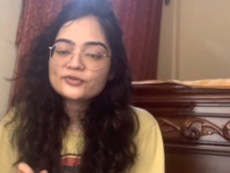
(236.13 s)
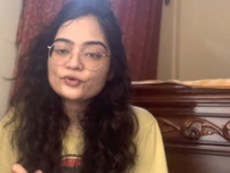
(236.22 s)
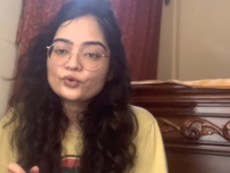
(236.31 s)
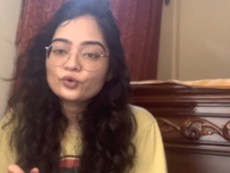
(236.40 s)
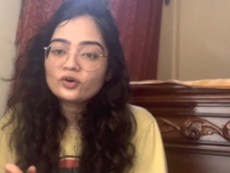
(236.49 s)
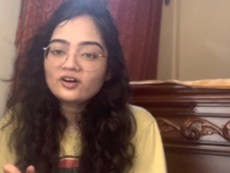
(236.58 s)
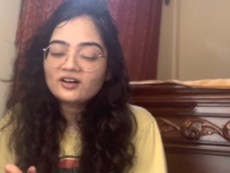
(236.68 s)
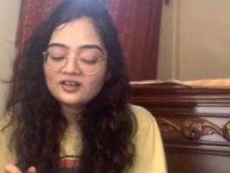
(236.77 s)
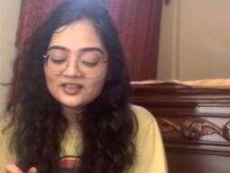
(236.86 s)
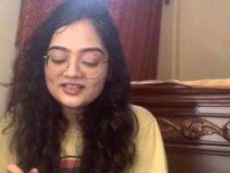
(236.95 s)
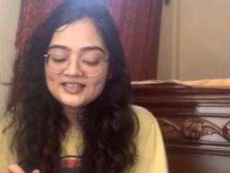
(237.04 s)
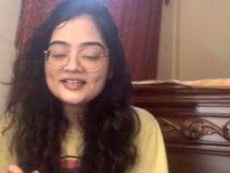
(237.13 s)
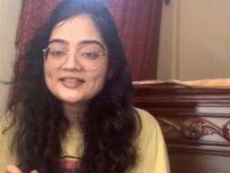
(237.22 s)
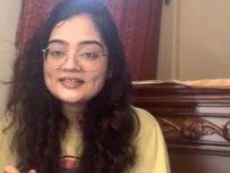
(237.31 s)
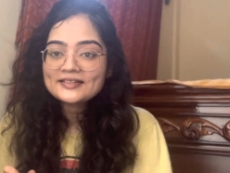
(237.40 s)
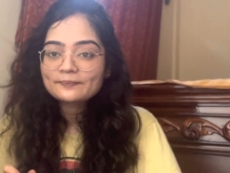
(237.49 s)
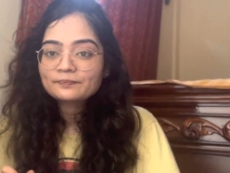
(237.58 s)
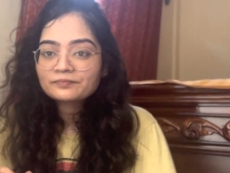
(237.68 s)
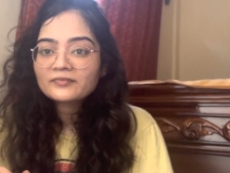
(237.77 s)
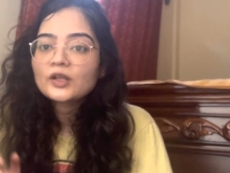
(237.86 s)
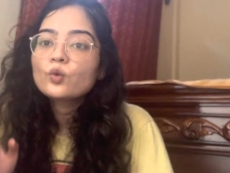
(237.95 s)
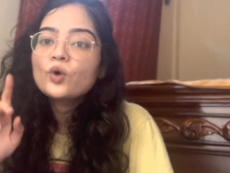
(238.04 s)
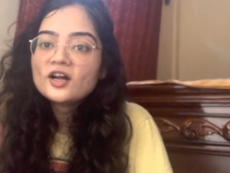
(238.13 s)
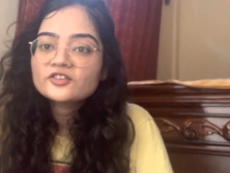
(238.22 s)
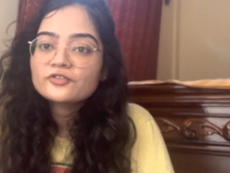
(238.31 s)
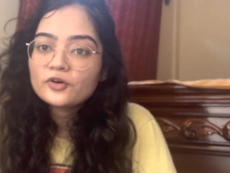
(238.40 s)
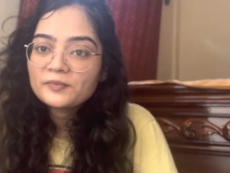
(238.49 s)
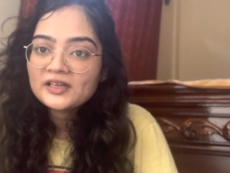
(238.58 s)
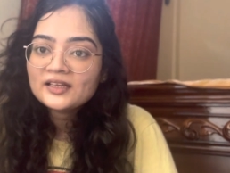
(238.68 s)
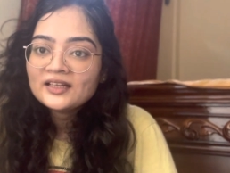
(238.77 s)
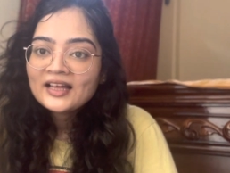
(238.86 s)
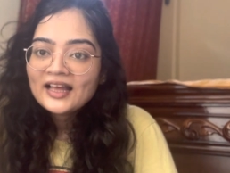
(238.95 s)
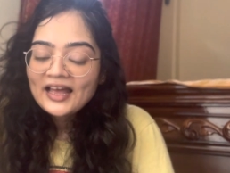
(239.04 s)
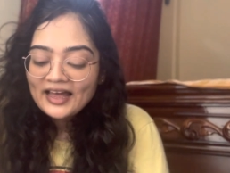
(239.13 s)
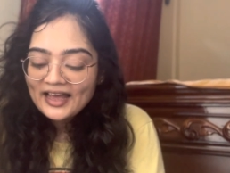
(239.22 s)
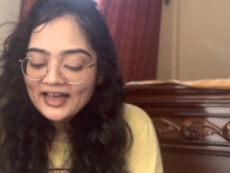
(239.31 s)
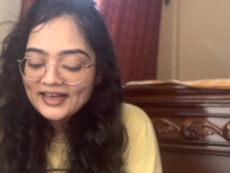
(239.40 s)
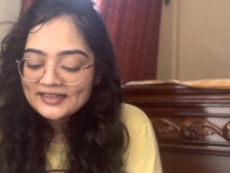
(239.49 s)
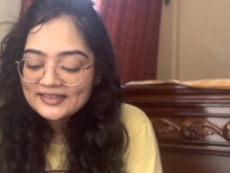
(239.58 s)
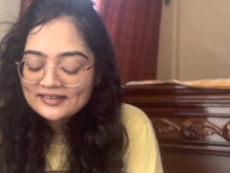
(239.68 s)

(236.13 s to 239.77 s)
So this worked for me, and